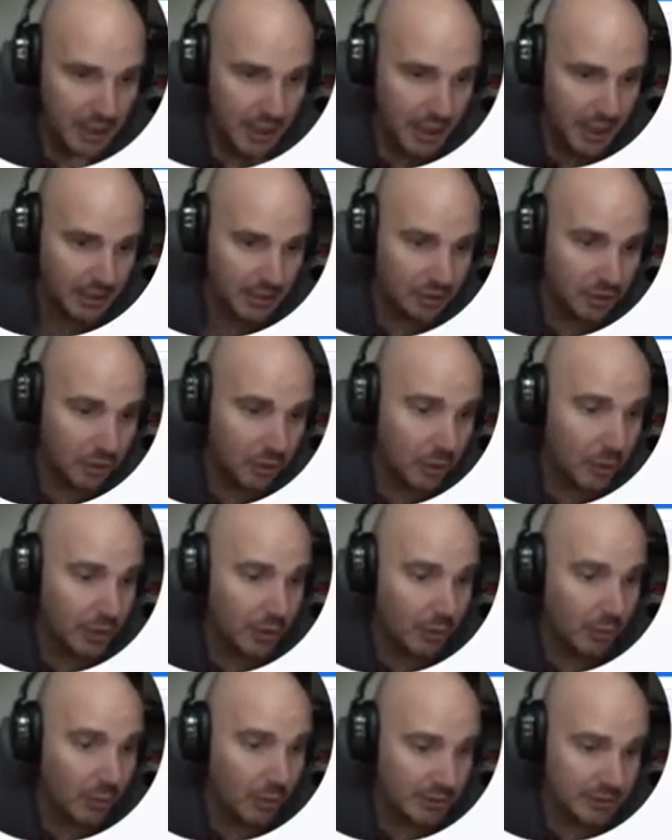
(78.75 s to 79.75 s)

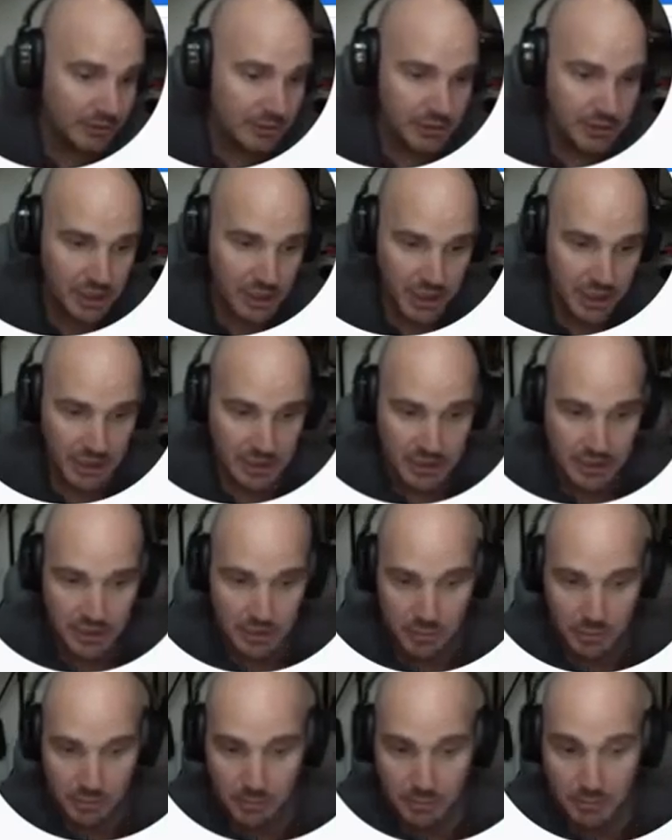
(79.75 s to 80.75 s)
knowing what to
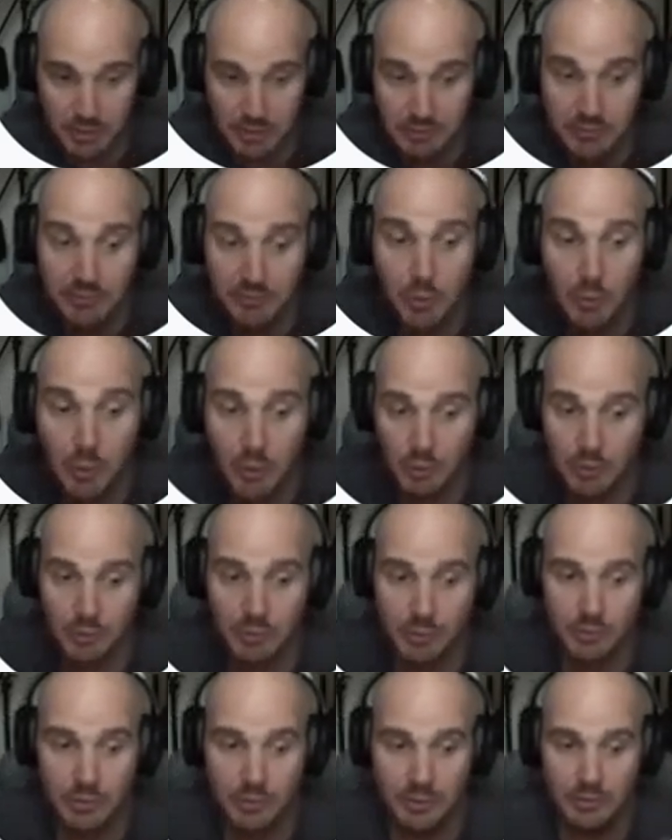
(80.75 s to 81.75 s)
change
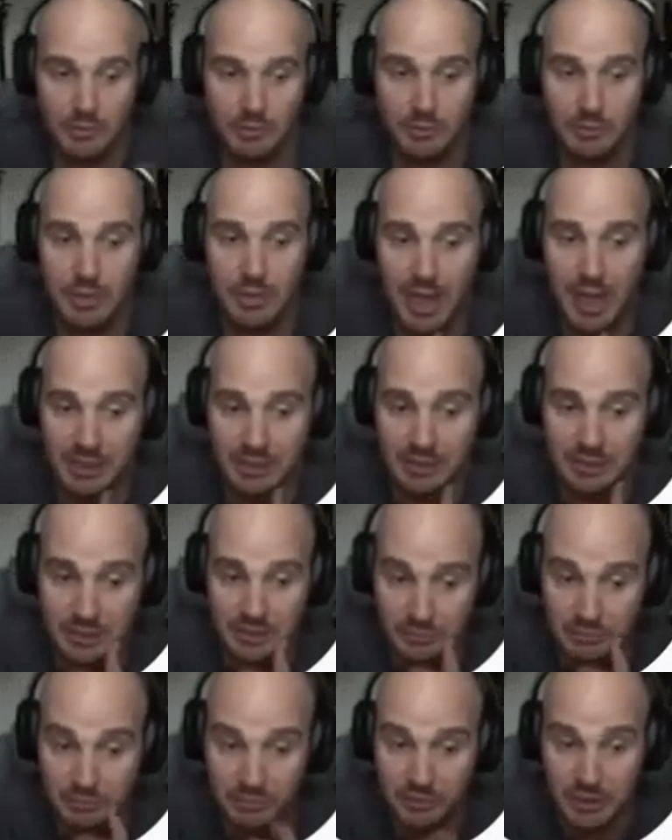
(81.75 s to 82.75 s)
before we
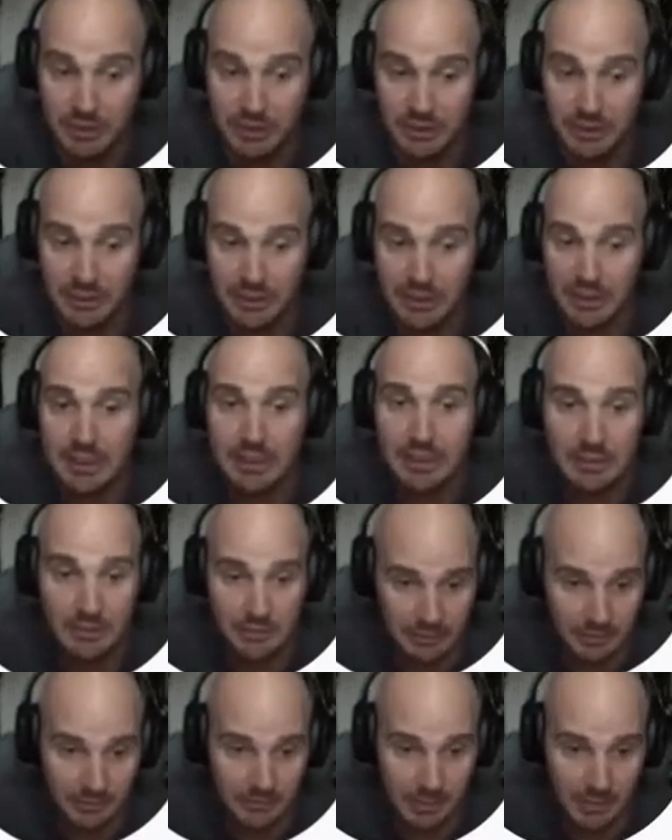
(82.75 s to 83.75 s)
actually really
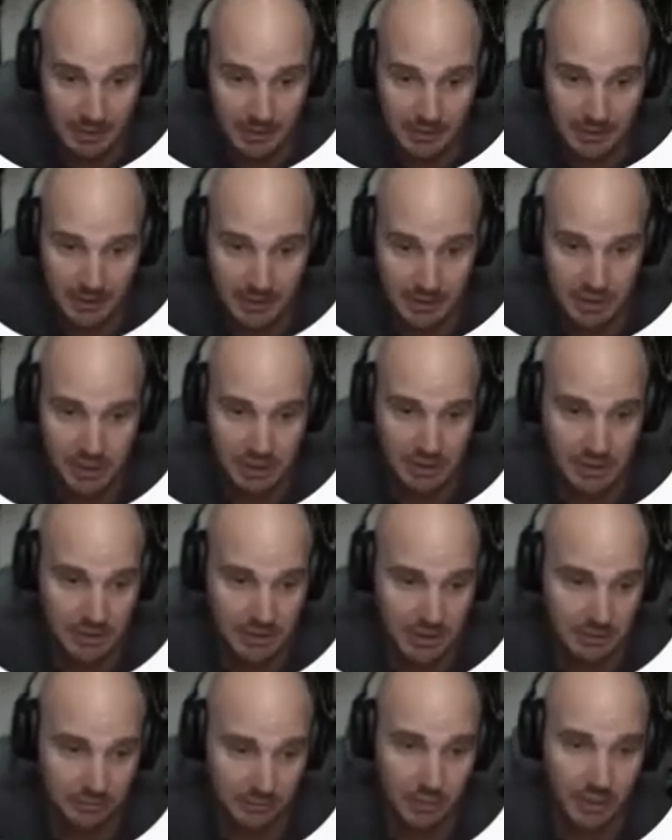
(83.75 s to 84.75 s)
need to make that change.
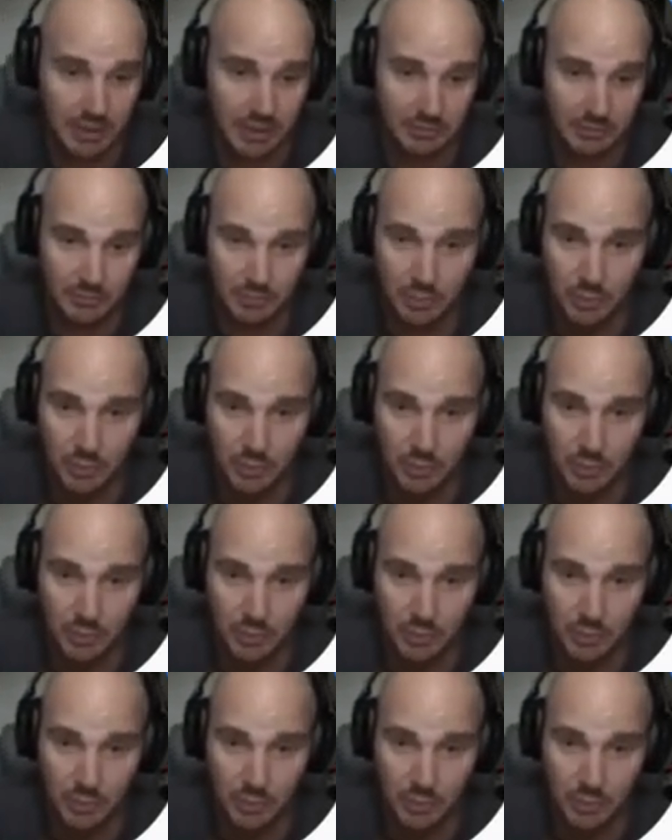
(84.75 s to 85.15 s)
That's why it's